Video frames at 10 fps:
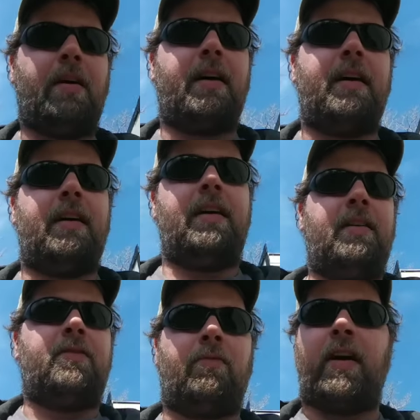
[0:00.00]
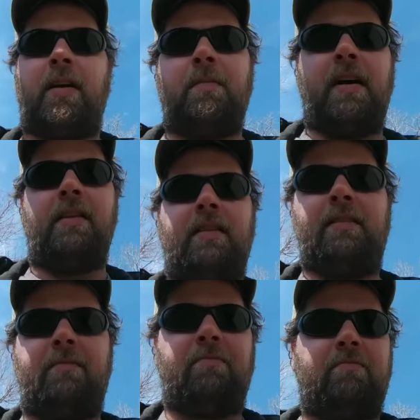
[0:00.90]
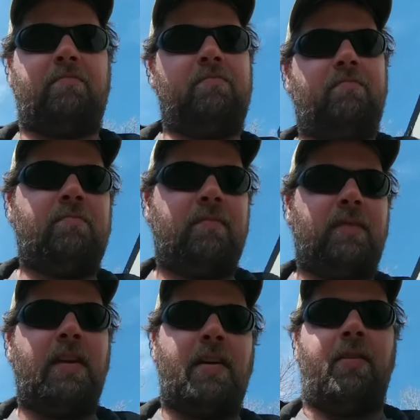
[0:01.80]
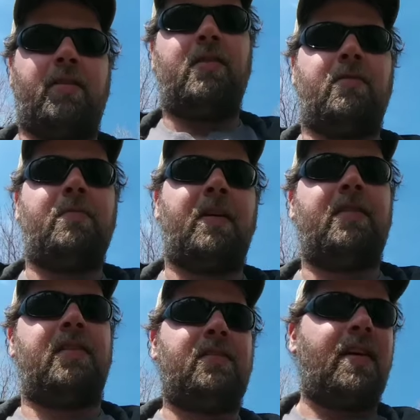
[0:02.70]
but it's recommended, you replace